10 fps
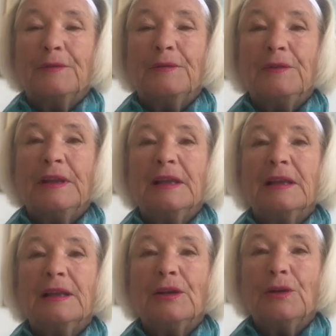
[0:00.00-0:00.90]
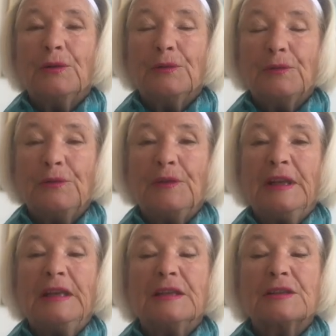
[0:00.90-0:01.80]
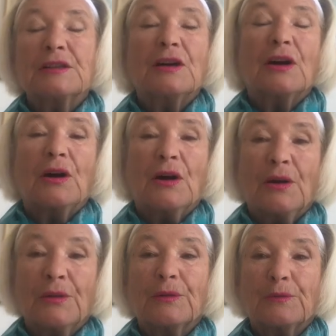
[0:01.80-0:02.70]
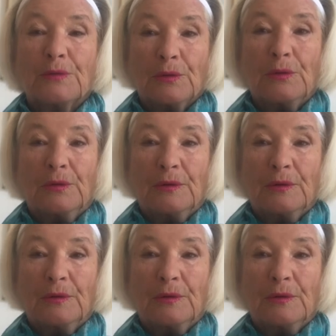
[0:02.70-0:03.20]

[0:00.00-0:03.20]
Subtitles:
Feel your feet on the floor.